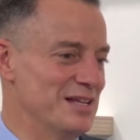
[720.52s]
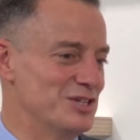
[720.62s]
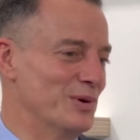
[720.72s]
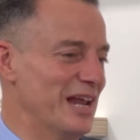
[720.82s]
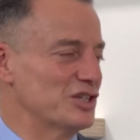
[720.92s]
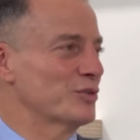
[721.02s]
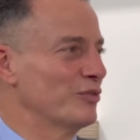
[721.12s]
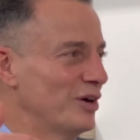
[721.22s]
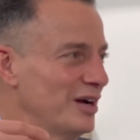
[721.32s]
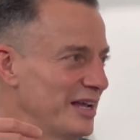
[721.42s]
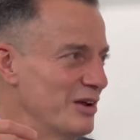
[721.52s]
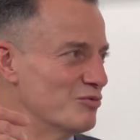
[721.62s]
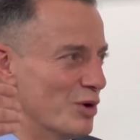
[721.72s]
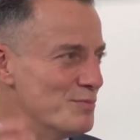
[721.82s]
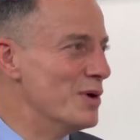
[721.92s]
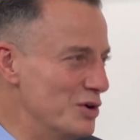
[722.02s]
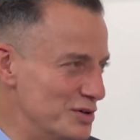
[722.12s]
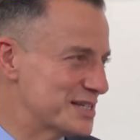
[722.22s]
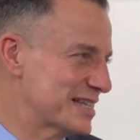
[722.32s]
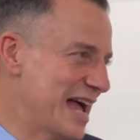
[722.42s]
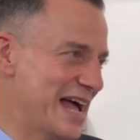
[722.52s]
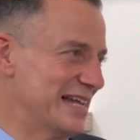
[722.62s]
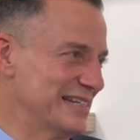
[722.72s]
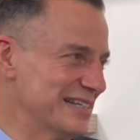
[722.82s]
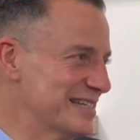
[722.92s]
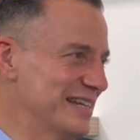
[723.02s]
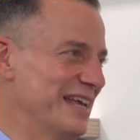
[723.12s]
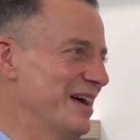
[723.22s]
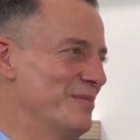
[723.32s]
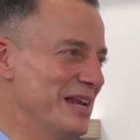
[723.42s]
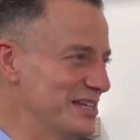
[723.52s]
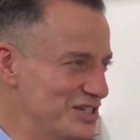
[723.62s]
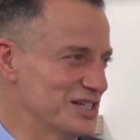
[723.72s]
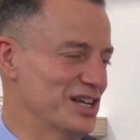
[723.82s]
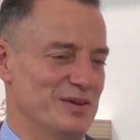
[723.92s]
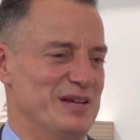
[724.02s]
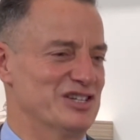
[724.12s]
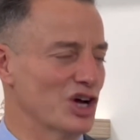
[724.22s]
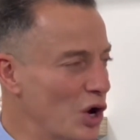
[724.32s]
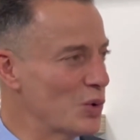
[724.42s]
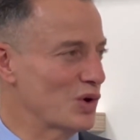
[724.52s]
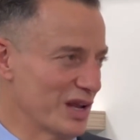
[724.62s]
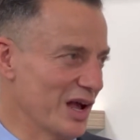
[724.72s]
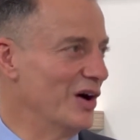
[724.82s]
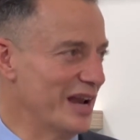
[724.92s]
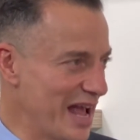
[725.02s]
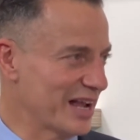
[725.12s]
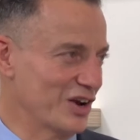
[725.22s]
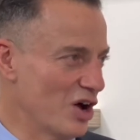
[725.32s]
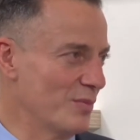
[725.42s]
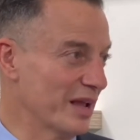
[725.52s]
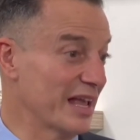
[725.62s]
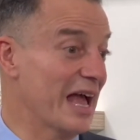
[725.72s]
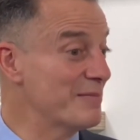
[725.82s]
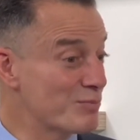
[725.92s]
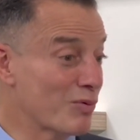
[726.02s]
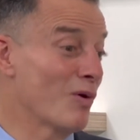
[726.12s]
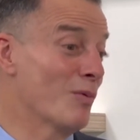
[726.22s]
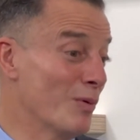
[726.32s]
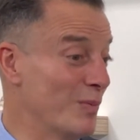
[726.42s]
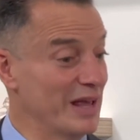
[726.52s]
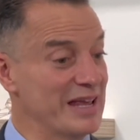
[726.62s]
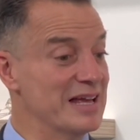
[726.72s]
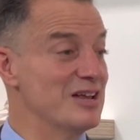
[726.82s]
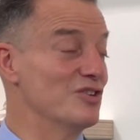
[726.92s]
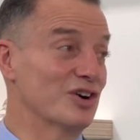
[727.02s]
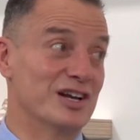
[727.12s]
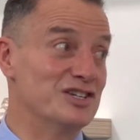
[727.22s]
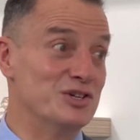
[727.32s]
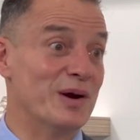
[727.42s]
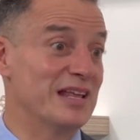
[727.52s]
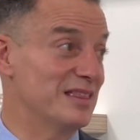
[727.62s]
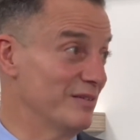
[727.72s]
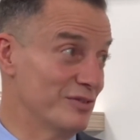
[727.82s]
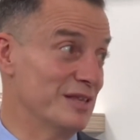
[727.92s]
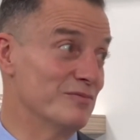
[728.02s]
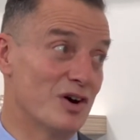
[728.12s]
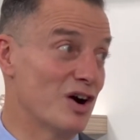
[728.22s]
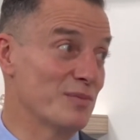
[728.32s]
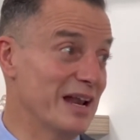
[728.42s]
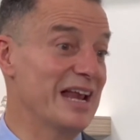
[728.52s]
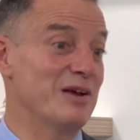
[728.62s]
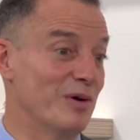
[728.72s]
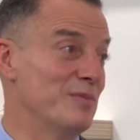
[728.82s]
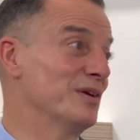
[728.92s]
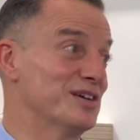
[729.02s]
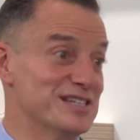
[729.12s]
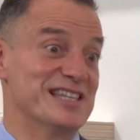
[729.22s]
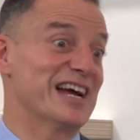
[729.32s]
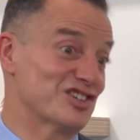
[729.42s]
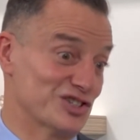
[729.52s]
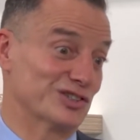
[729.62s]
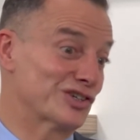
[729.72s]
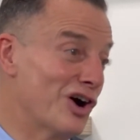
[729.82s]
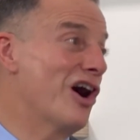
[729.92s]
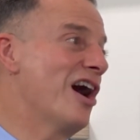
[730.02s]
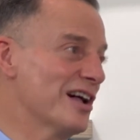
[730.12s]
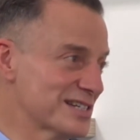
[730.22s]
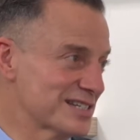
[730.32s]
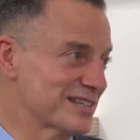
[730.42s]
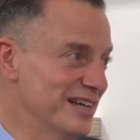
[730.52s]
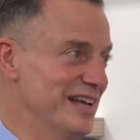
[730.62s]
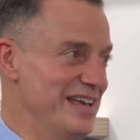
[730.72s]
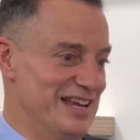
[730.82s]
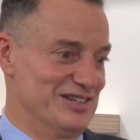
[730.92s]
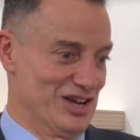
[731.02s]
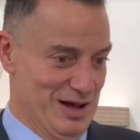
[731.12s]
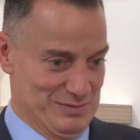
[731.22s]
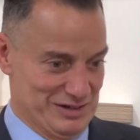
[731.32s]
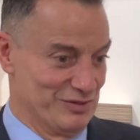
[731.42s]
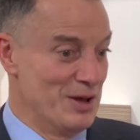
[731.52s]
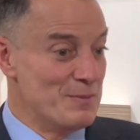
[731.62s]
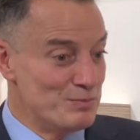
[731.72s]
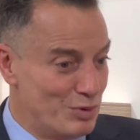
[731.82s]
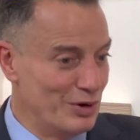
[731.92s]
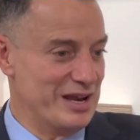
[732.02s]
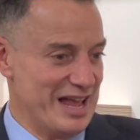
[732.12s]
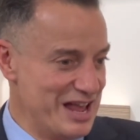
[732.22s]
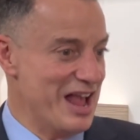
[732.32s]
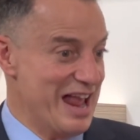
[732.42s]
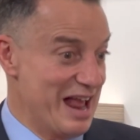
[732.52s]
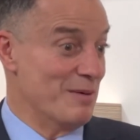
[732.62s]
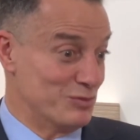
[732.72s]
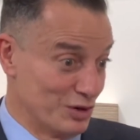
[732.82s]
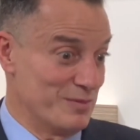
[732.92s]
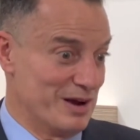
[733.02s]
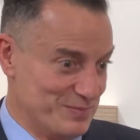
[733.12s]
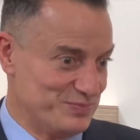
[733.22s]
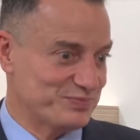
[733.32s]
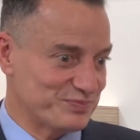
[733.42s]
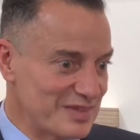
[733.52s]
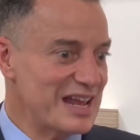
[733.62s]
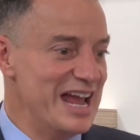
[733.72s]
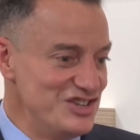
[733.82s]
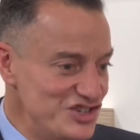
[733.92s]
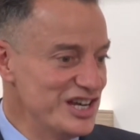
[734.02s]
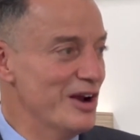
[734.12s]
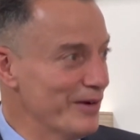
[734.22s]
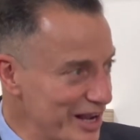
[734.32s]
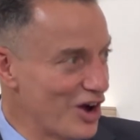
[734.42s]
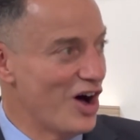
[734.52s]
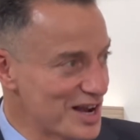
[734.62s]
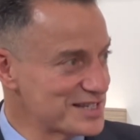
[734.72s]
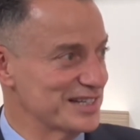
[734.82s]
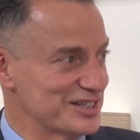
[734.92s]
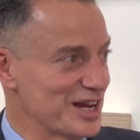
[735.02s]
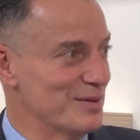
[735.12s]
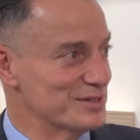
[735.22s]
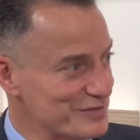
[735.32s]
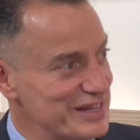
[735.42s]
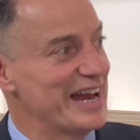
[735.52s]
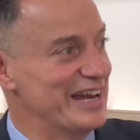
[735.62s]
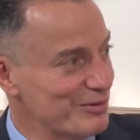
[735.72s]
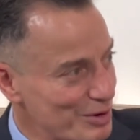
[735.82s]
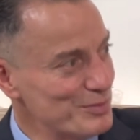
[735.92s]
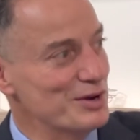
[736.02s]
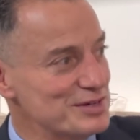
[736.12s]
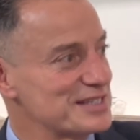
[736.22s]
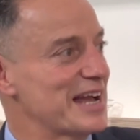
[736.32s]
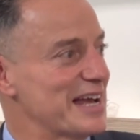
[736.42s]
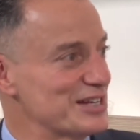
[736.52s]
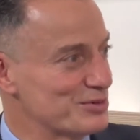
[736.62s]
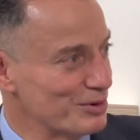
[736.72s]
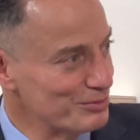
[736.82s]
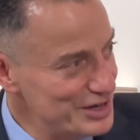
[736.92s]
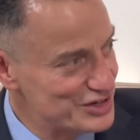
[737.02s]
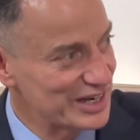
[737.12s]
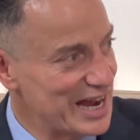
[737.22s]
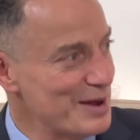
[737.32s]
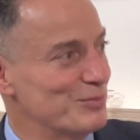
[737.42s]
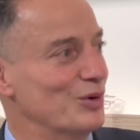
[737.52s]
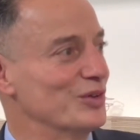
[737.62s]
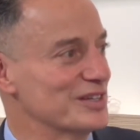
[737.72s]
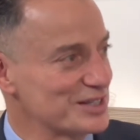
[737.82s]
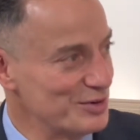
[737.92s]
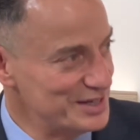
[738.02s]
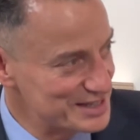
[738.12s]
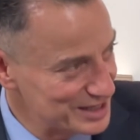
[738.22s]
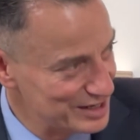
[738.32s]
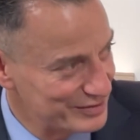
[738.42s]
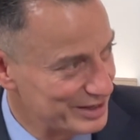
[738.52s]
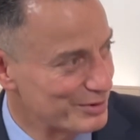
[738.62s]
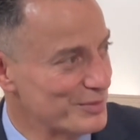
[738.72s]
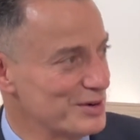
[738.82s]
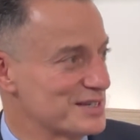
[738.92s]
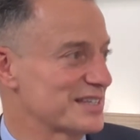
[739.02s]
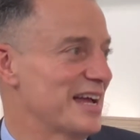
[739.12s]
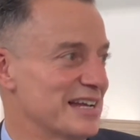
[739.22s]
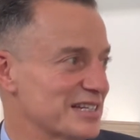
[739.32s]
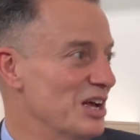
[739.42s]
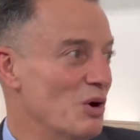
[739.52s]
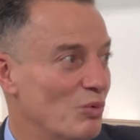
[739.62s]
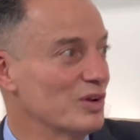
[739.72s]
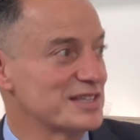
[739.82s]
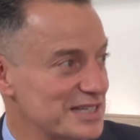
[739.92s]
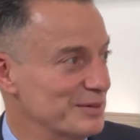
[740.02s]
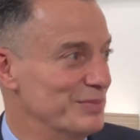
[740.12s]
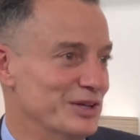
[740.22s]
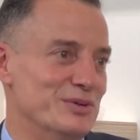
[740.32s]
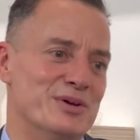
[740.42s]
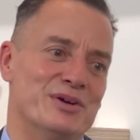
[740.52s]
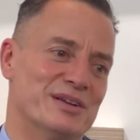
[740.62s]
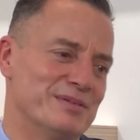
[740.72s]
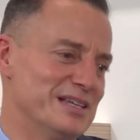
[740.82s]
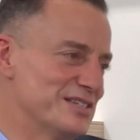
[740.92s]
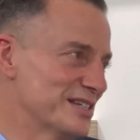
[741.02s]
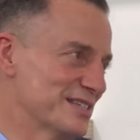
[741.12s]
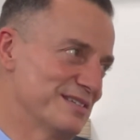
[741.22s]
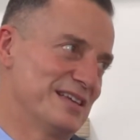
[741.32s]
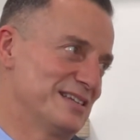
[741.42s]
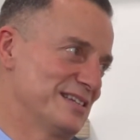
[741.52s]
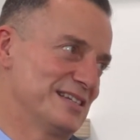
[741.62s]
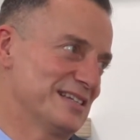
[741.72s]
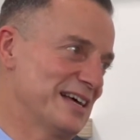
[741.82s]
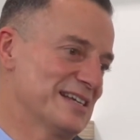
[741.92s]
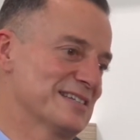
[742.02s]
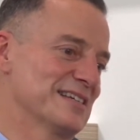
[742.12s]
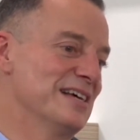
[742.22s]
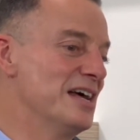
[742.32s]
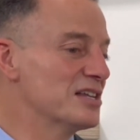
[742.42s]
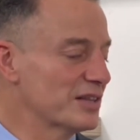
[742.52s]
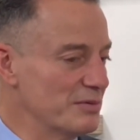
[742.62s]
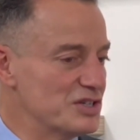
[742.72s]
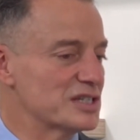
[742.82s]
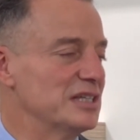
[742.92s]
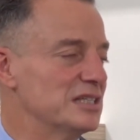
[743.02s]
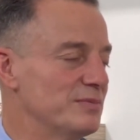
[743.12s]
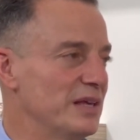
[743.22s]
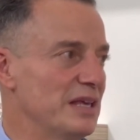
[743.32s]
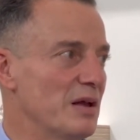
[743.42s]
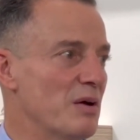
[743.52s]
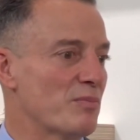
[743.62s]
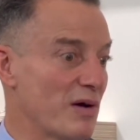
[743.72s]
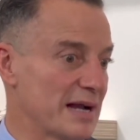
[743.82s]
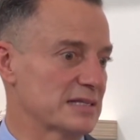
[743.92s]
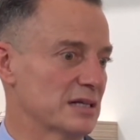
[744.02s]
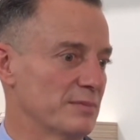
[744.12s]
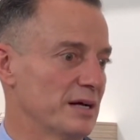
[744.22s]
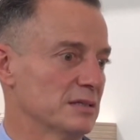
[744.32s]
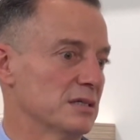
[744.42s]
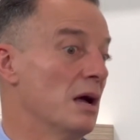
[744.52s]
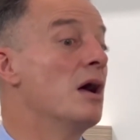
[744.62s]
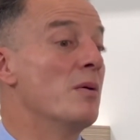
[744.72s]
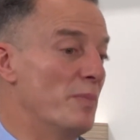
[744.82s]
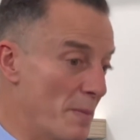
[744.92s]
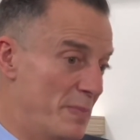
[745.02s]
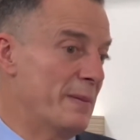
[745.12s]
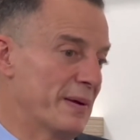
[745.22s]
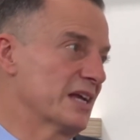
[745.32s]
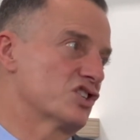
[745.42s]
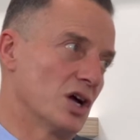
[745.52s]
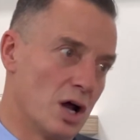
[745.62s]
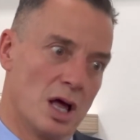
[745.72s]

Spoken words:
to electrify remote stands, I mean, it's just going to be totally uneconomic and probably not going to do anything for the environment anyway, because the actual cost in terms of I'm talking about engineering cost in terms of getting a remote stand to a regional airport that's only serving a remote stand once in a blue moon. I mean, it's a disaster. So I think we just need to be practical about it. But big picture,